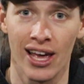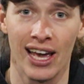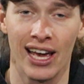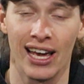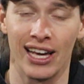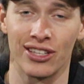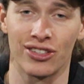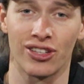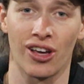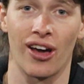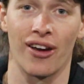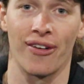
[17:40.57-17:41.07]

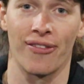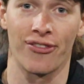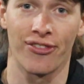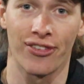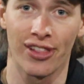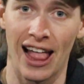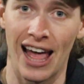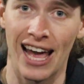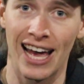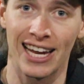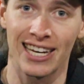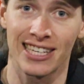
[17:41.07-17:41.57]
is on
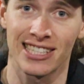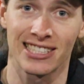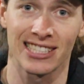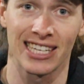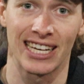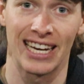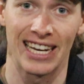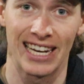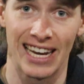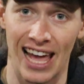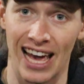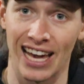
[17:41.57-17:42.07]
flats
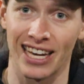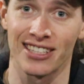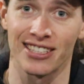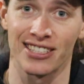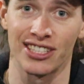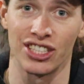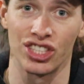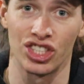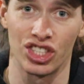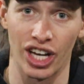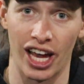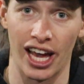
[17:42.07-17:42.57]
next
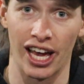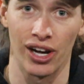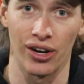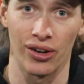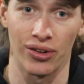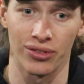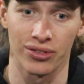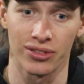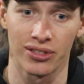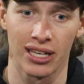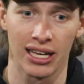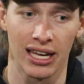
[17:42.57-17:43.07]
to
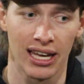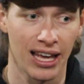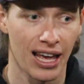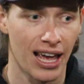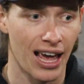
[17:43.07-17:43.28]
channels.